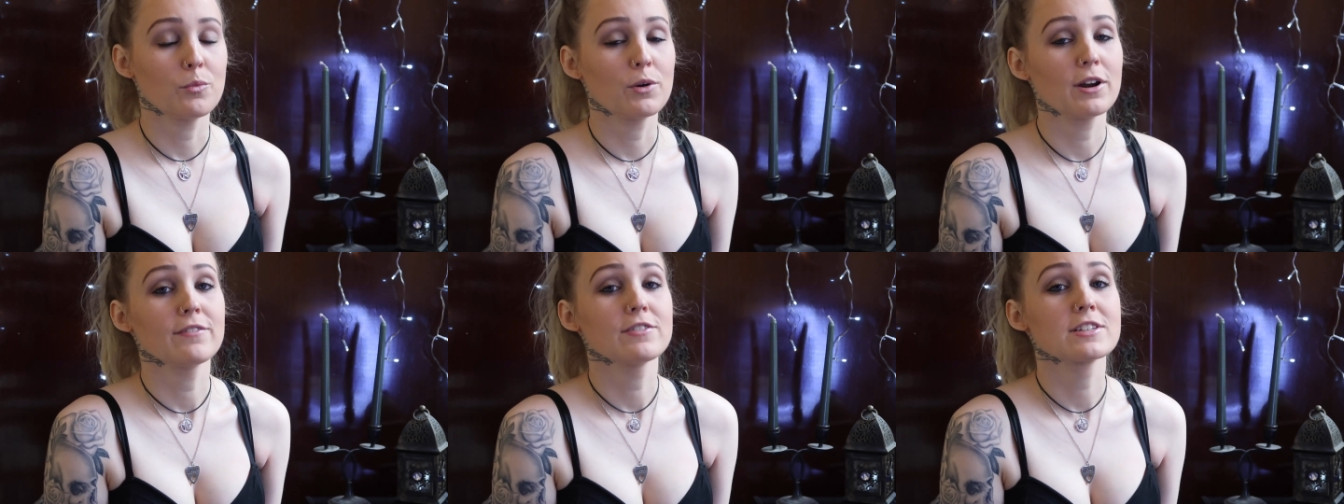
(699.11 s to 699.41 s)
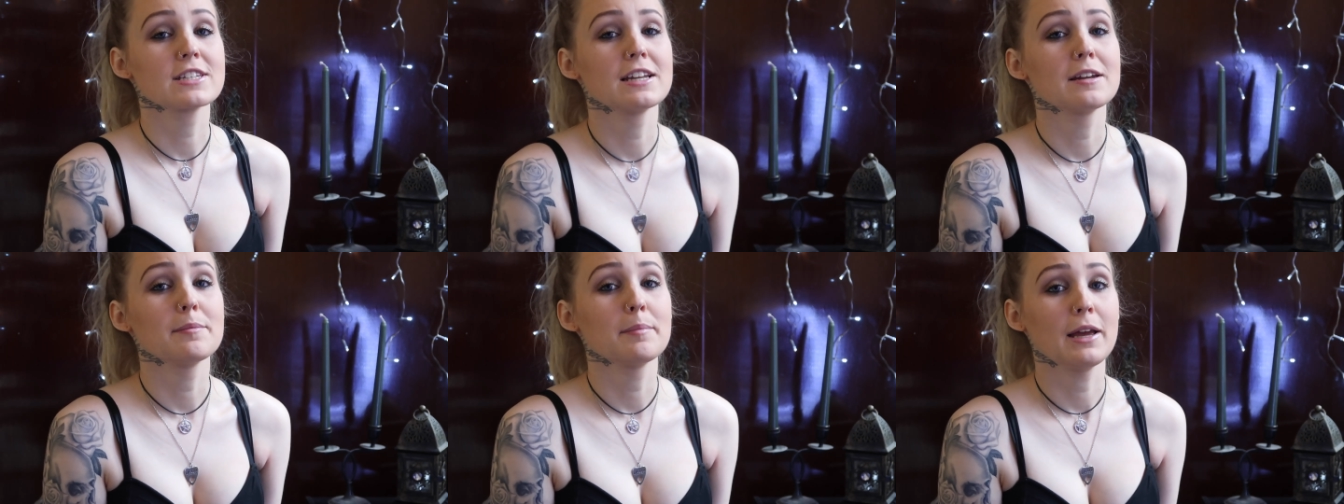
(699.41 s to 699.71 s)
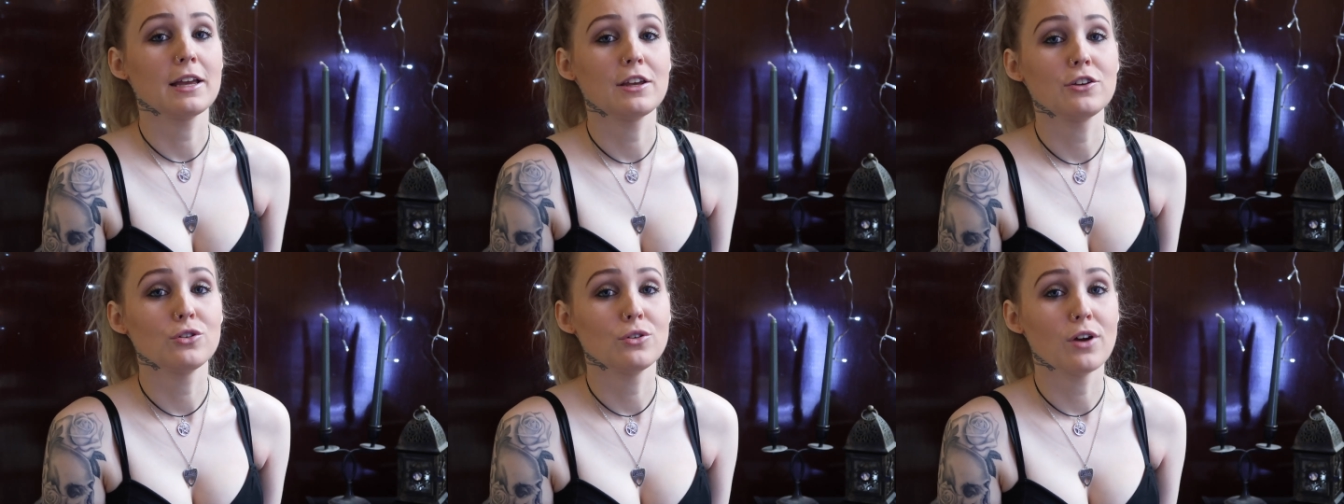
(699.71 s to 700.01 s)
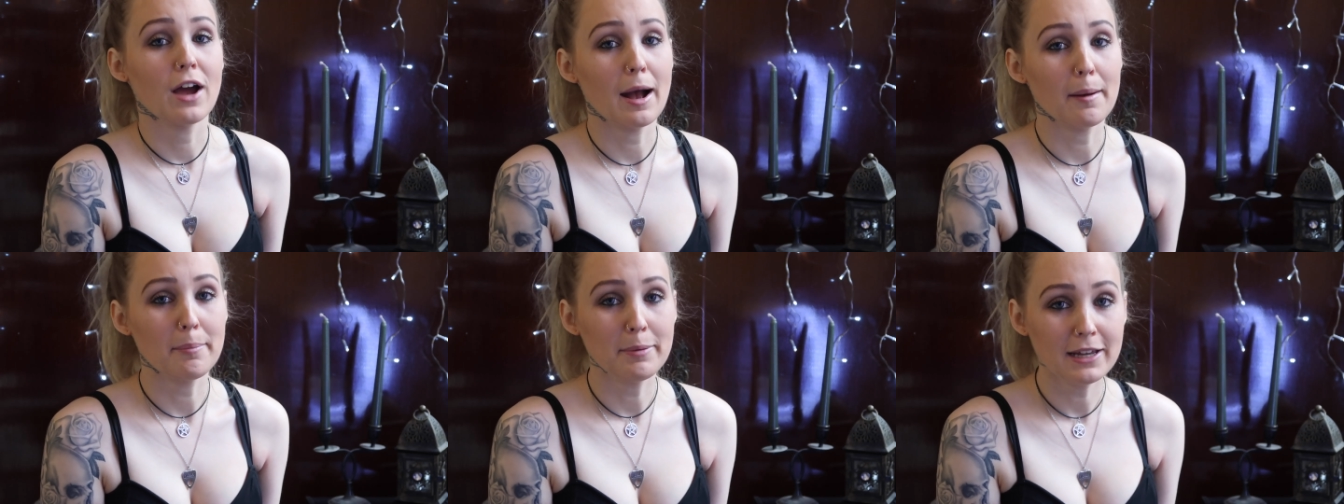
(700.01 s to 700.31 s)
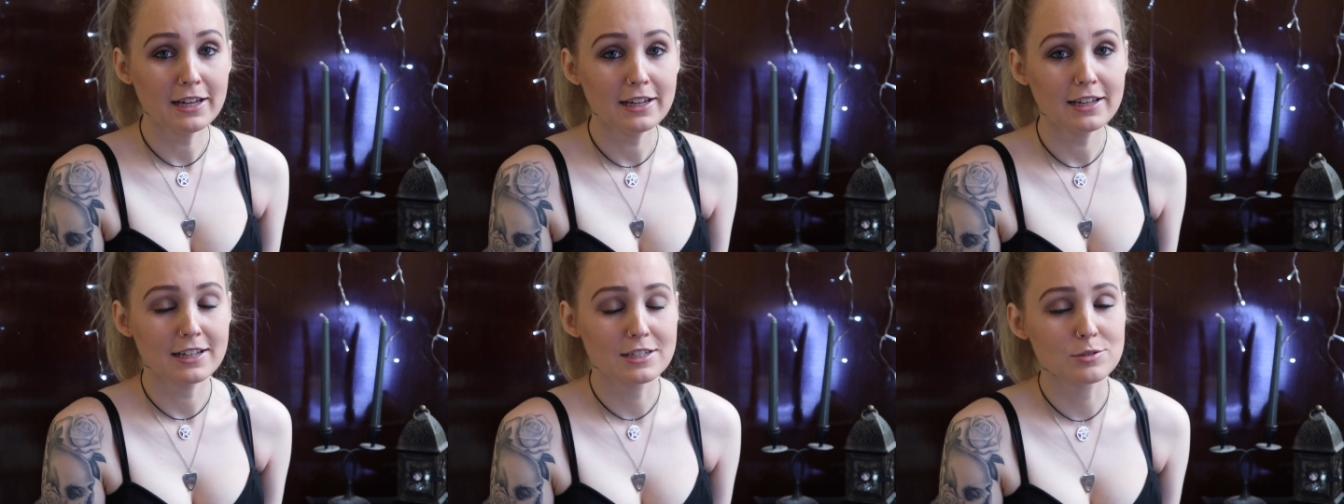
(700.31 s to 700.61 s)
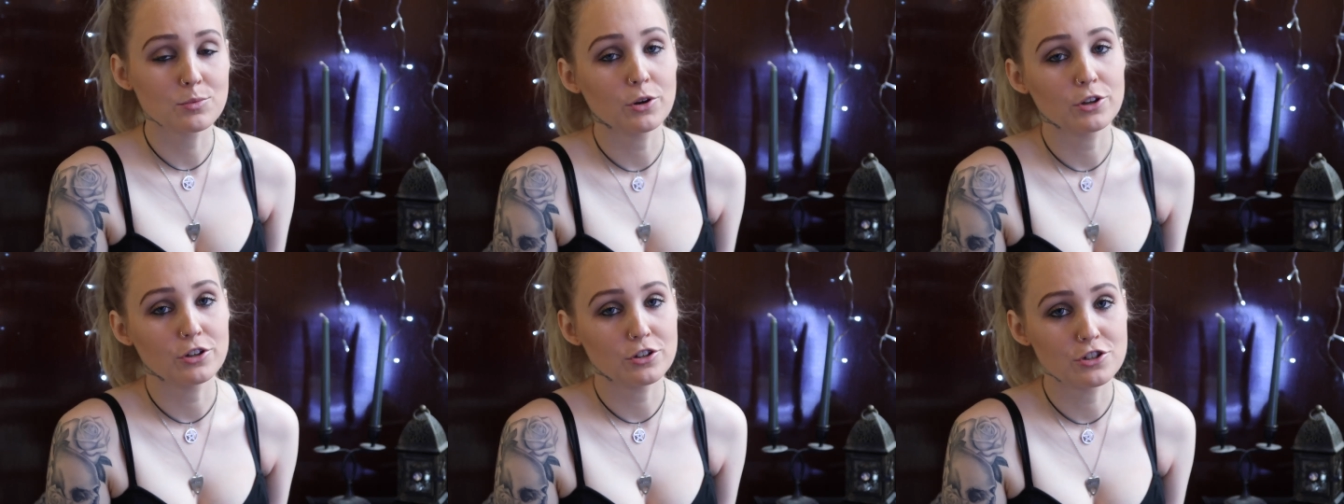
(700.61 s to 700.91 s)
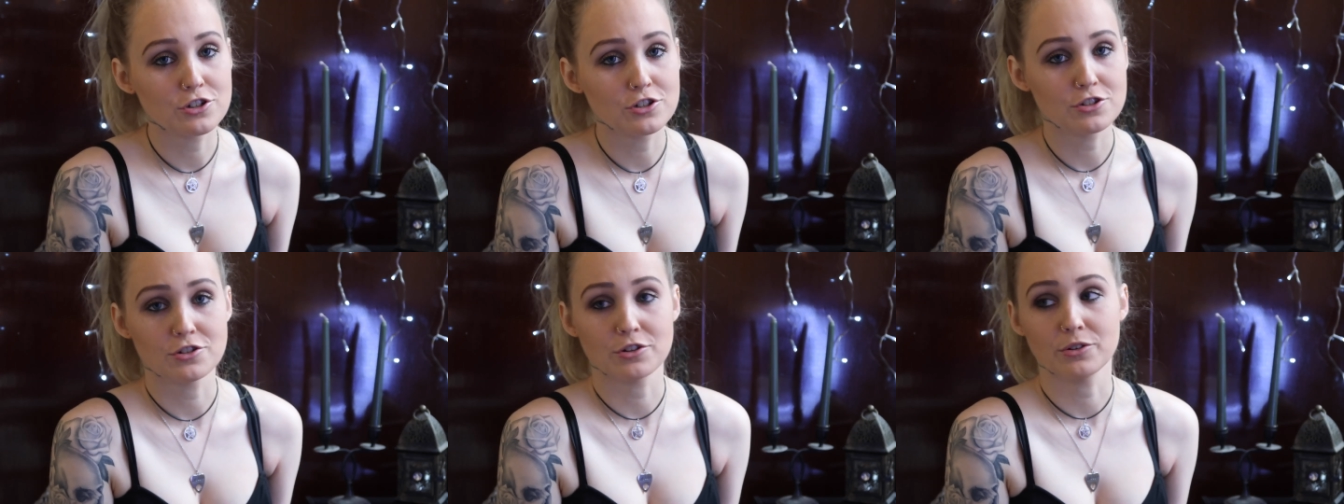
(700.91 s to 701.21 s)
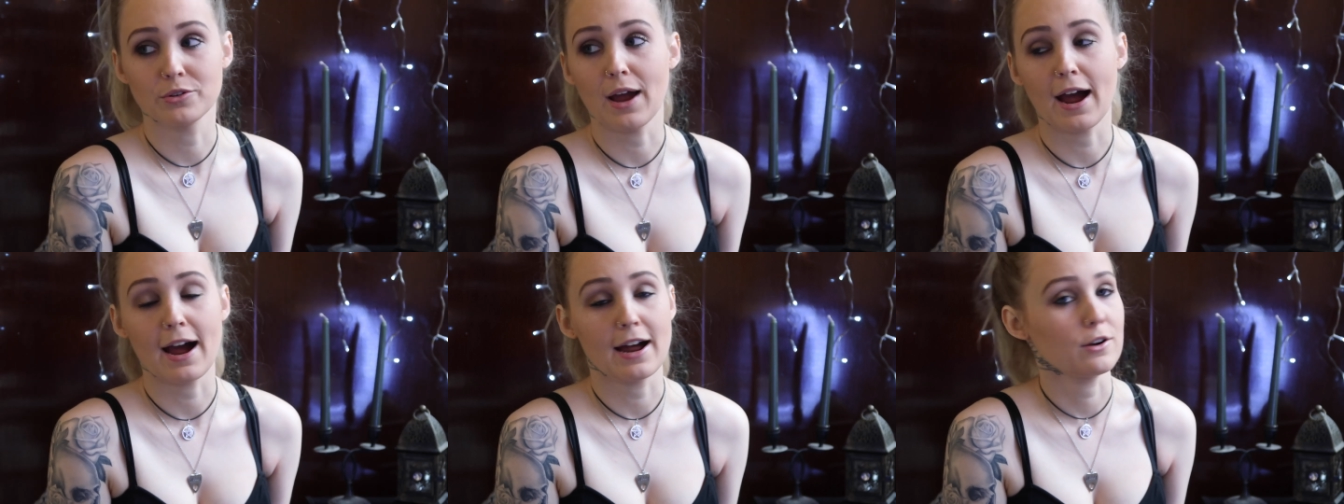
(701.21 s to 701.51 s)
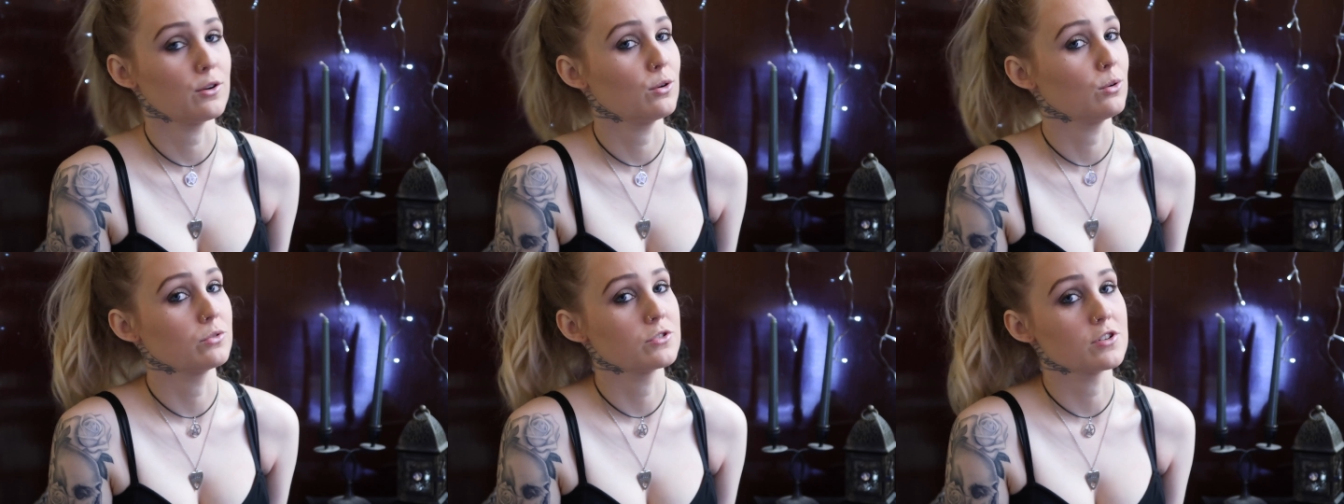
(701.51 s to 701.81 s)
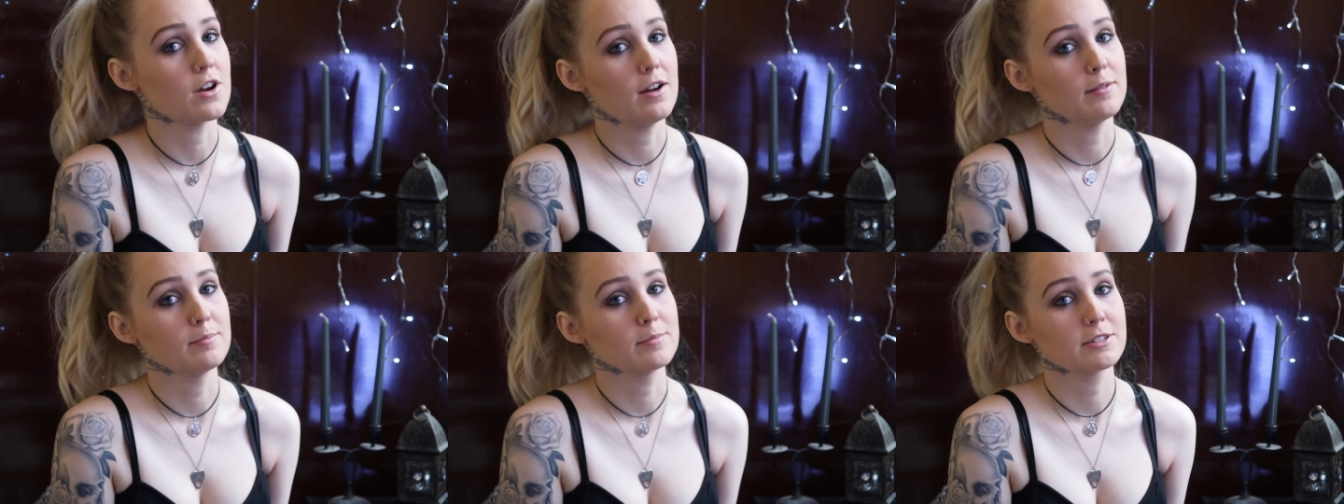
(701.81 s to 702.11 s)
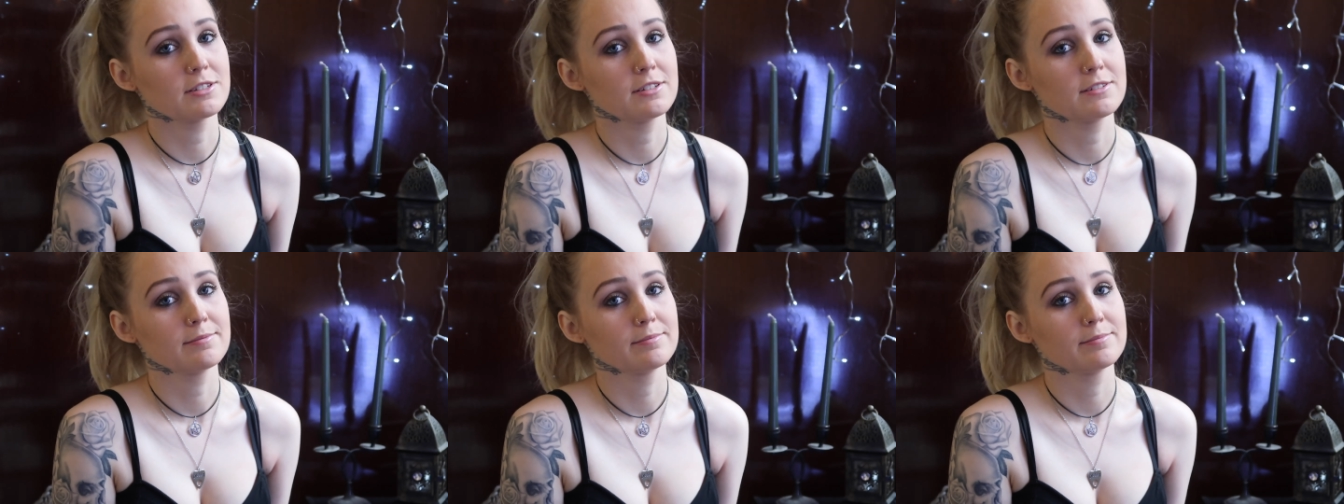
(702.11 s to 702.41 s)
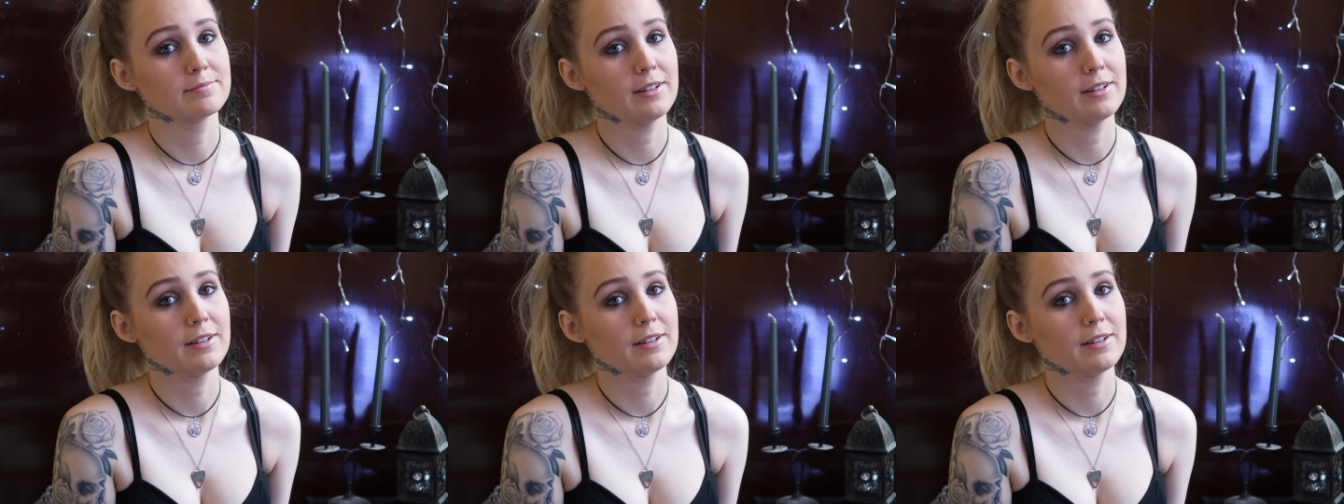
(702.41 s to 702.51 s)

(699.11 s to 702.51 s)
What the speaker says: Whatever's going to make you happy is what you should do at all times.